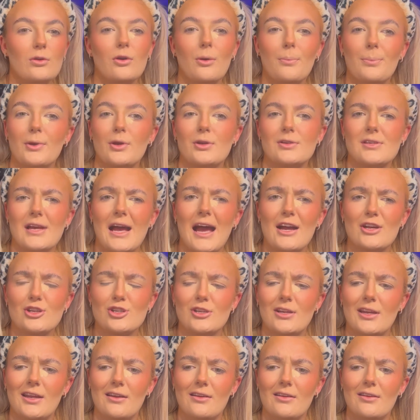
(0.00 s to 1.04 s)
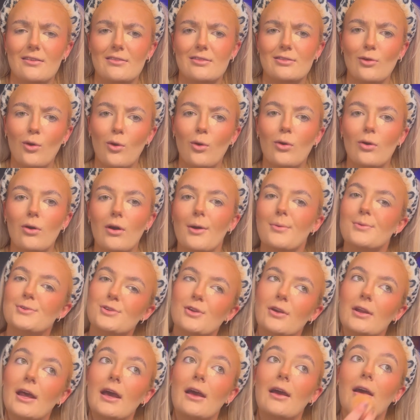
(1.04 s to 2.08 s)
not because I actually thought I was
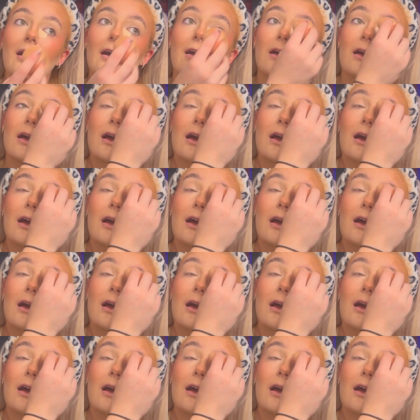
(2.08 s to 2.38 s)
good at it.